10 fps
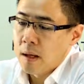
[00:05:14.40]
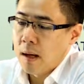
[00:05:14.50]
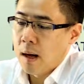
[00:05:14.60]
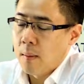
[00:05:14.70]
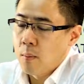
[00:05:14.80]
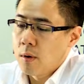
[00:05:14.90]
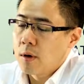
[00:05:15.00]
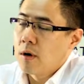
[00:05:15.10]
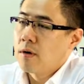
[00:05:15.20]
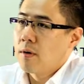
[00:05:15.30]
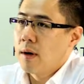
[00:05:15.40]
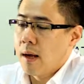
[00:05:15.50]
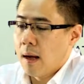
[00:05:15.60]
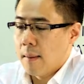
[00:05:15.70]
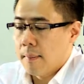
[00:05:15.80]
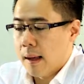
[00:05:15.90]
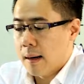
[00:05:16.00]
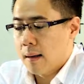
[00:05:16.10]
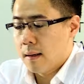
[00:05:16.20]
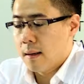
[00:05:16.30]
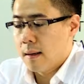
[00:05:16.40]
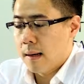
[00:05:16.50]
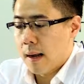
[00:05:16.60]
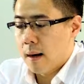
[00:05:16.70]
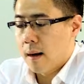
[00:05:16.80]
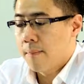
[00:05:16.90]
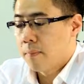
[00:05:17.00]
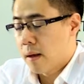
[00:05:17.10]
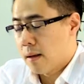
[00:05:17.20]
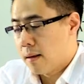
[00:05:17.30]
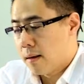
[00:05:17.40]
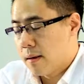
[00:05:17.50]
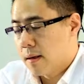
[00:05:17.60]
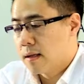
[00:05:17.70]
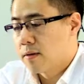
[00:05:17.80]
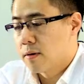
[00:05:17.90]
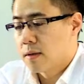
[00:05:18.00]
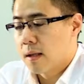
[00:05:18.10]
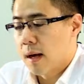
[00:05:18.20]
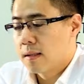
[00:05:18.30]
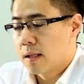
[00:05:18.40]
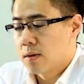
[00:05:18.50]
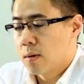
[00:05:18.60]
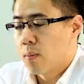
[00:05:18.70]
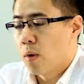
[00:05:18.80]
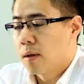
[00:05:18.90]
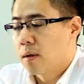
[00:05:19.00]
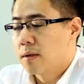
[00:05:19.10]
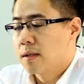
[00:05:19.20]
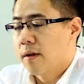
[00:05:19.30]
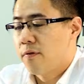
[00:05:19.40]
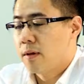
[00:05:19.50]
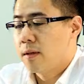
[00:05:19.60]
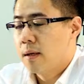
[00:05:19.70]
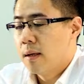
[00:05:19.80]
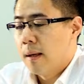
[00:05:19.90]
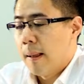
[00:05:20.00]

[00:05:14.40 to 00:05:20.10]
We'll go through at it later in the next few slides as to what those different